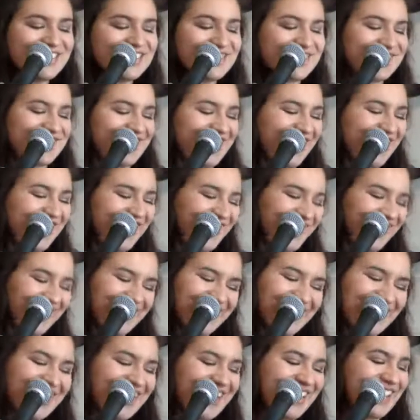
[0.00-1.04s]
So
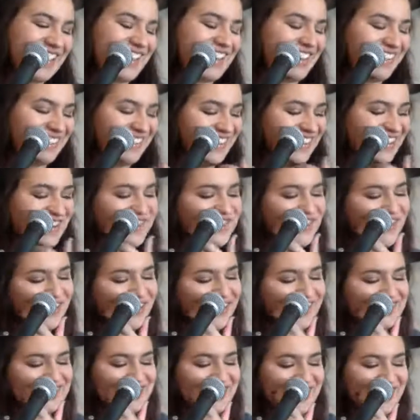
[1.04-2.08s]
anyway, I hope you
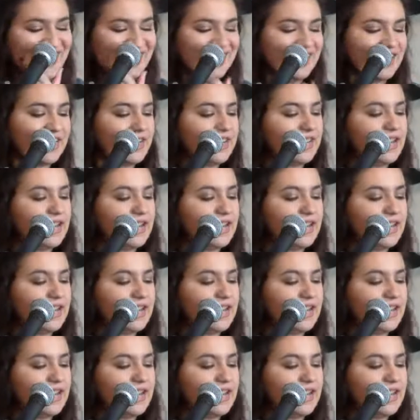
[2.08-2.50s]
liked that.